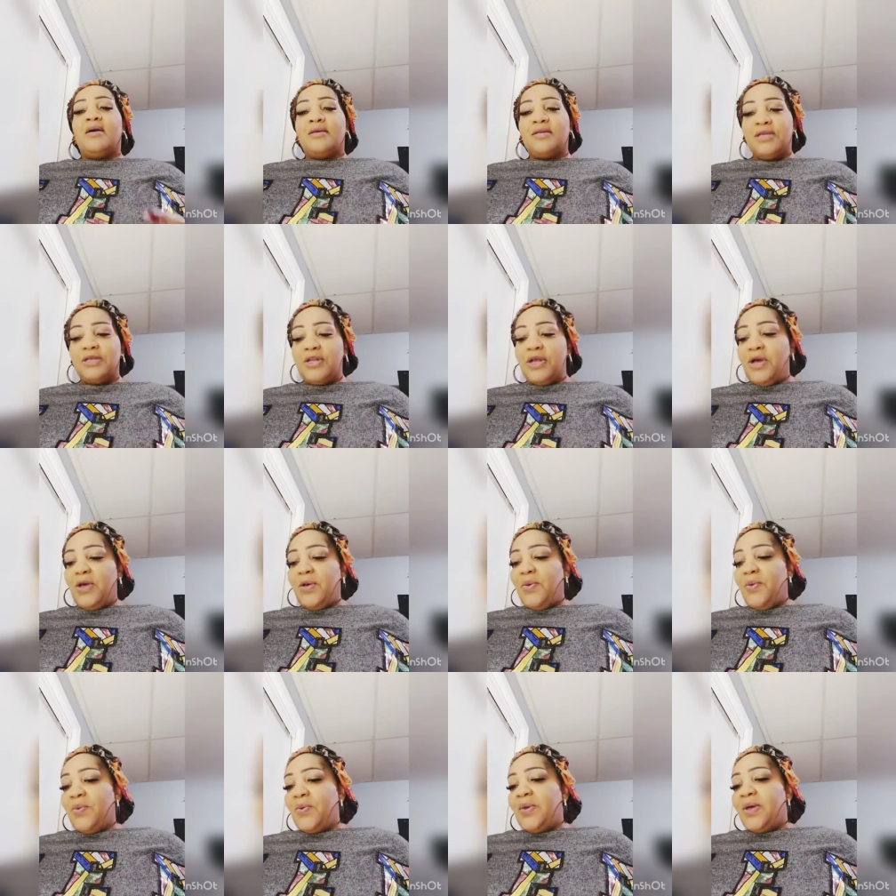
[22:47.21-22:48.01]
you
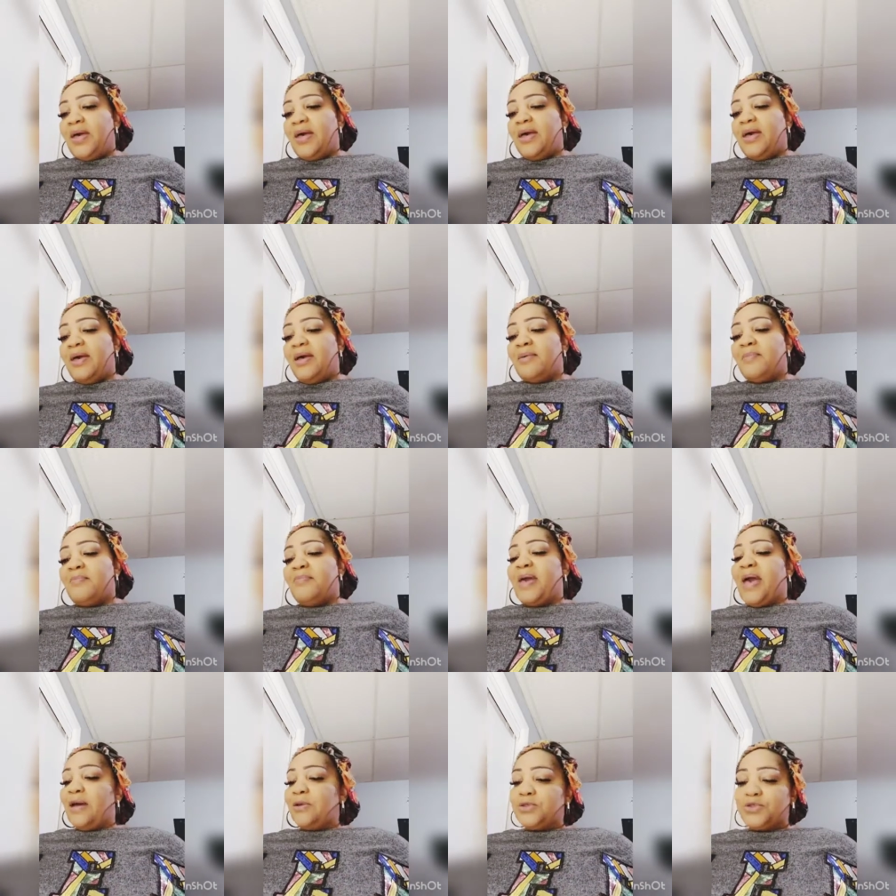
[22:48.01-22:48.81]
know,
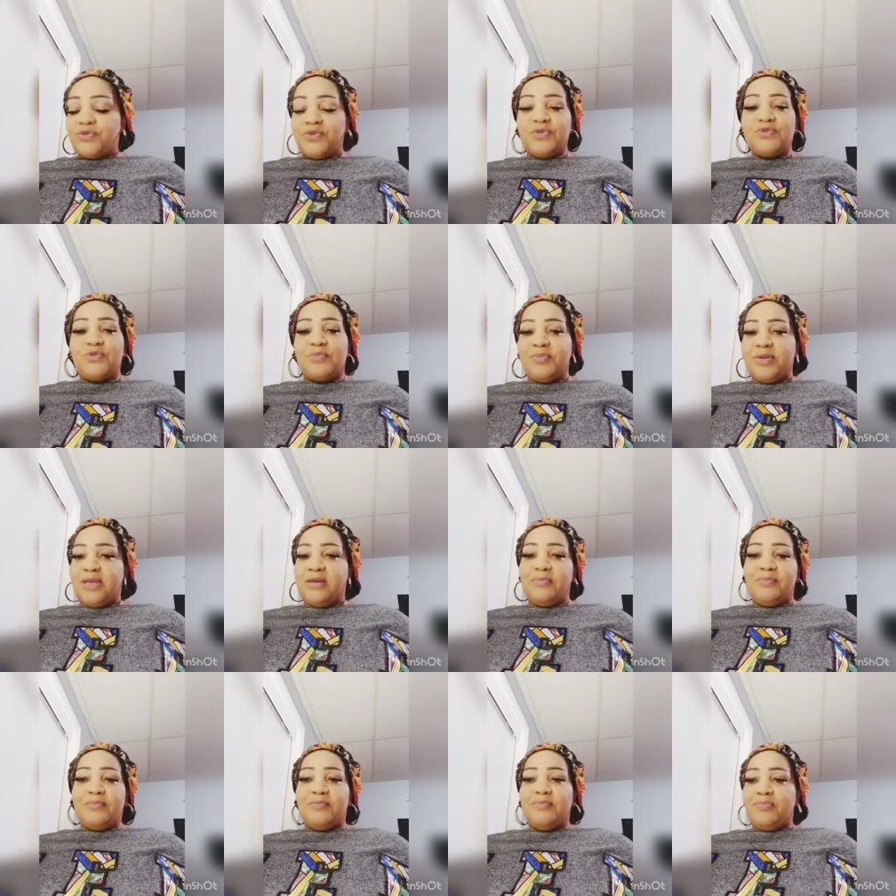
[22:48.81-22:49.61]
boundaries were
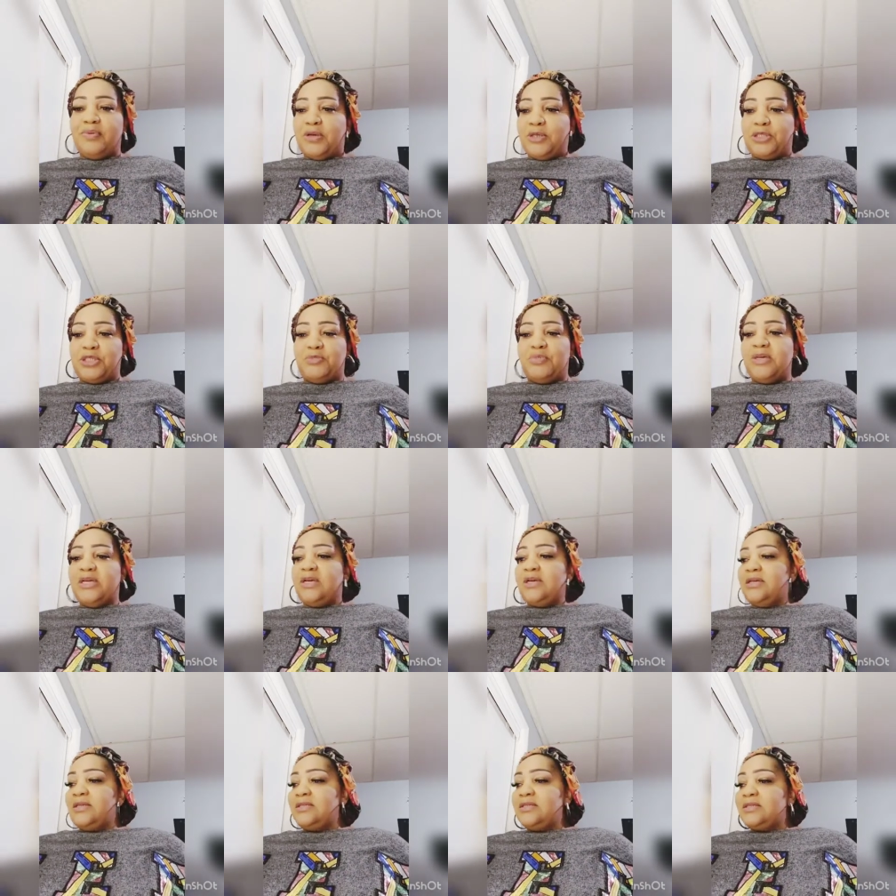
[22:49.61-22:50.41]
being pushed
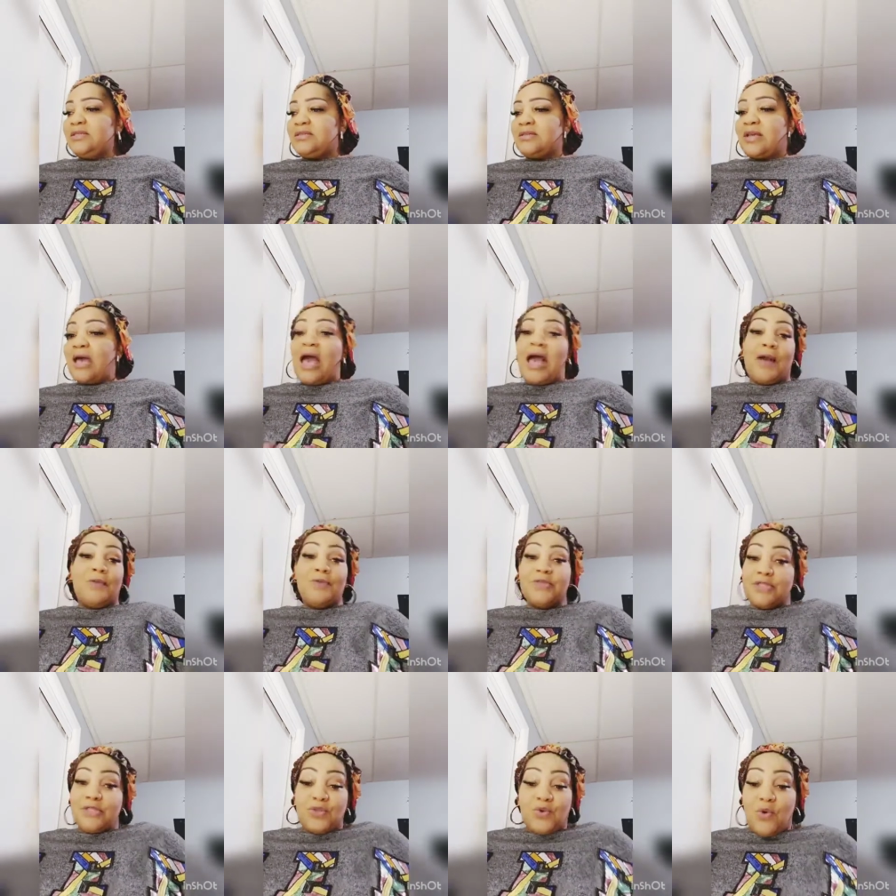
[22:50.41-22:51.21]
because I
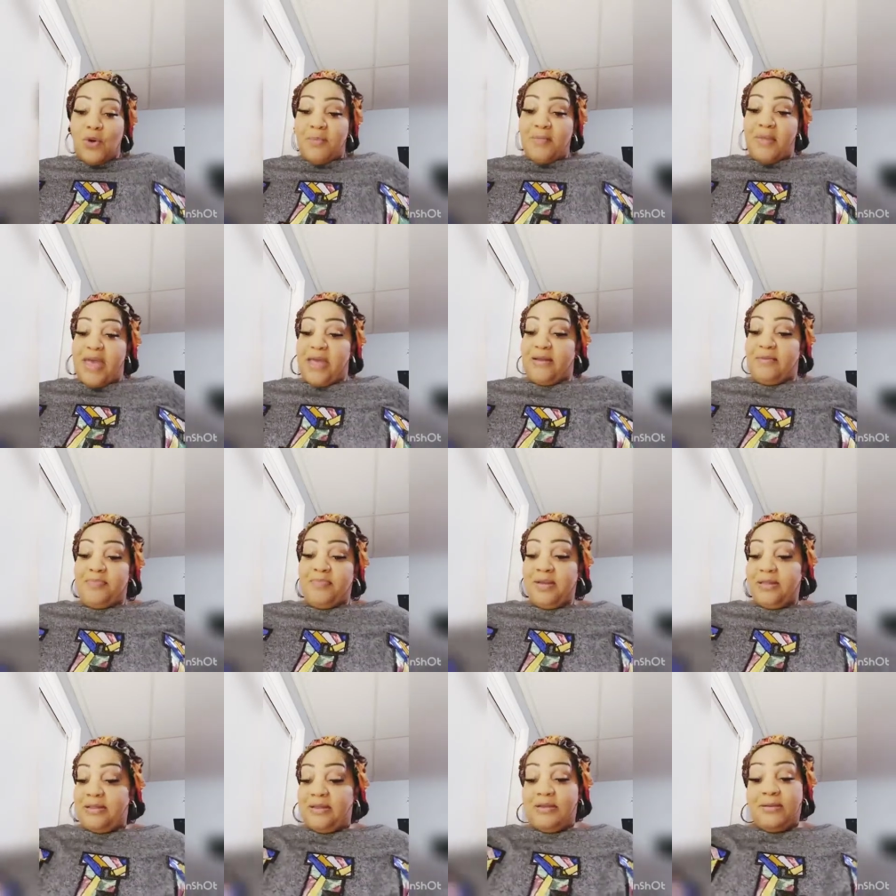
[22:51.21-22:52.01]
was a doormat,
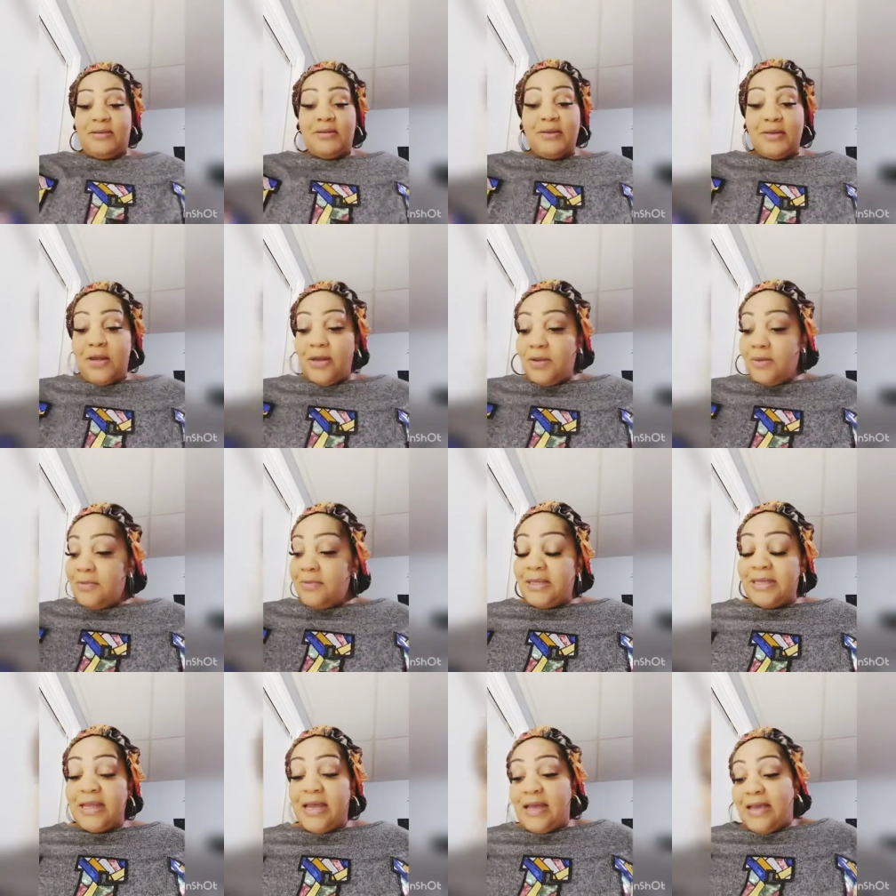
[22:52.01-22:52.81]
you know,
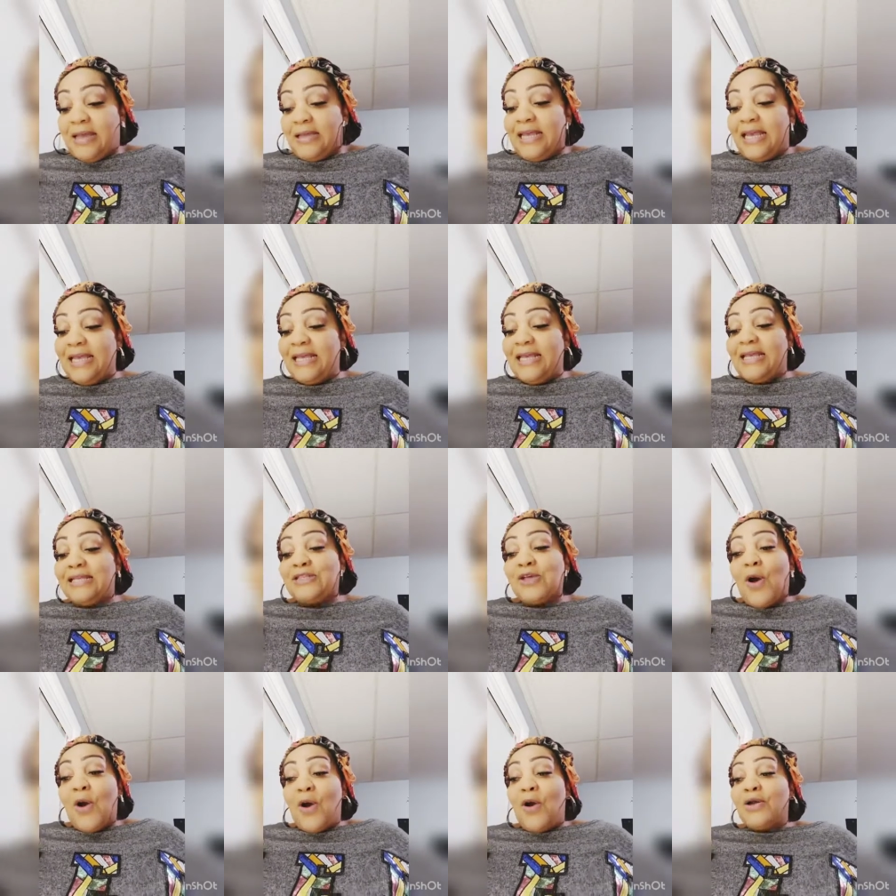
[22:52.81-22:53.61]
and I
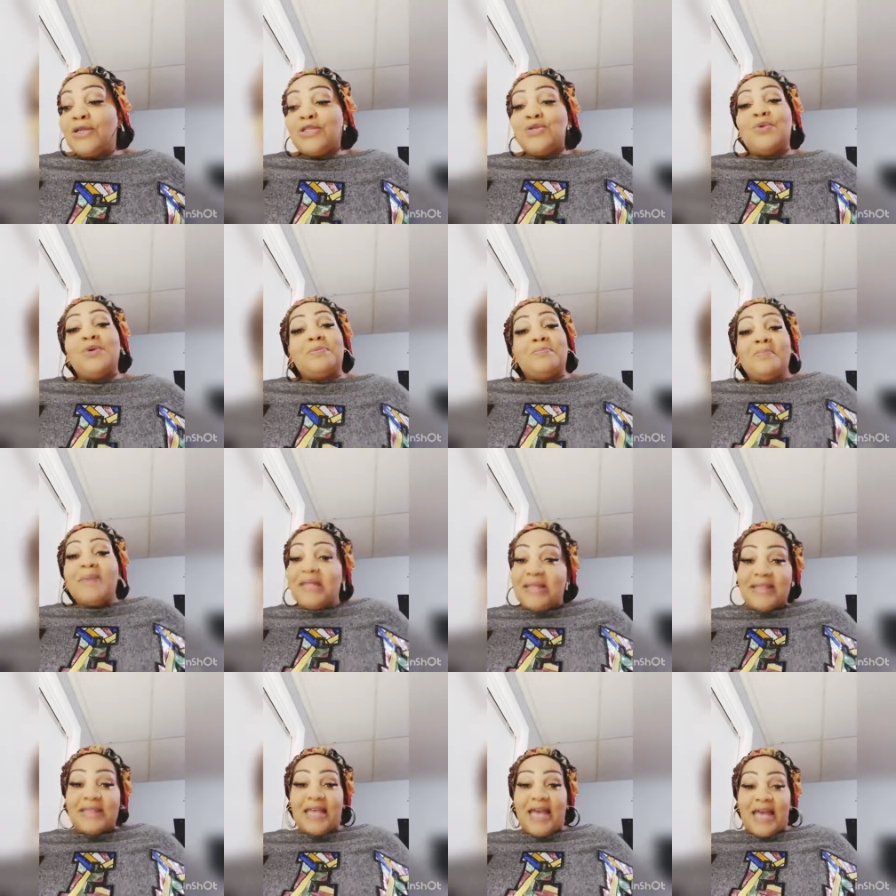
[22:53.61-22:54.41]
it's hard to
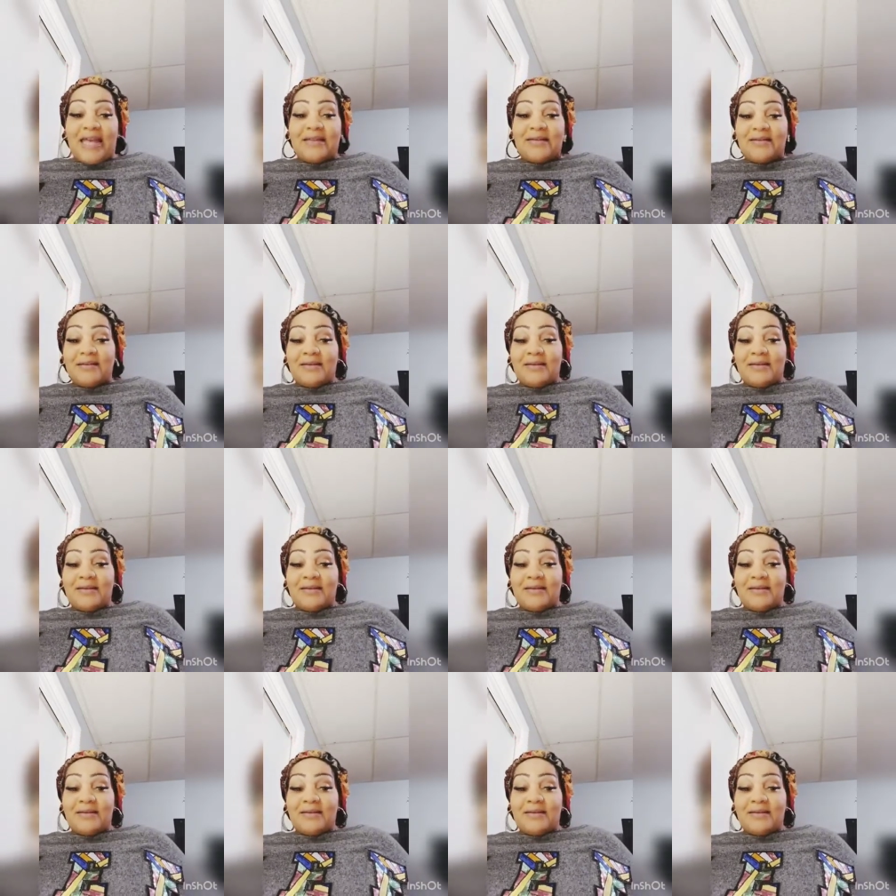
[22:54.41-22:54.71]
admit that.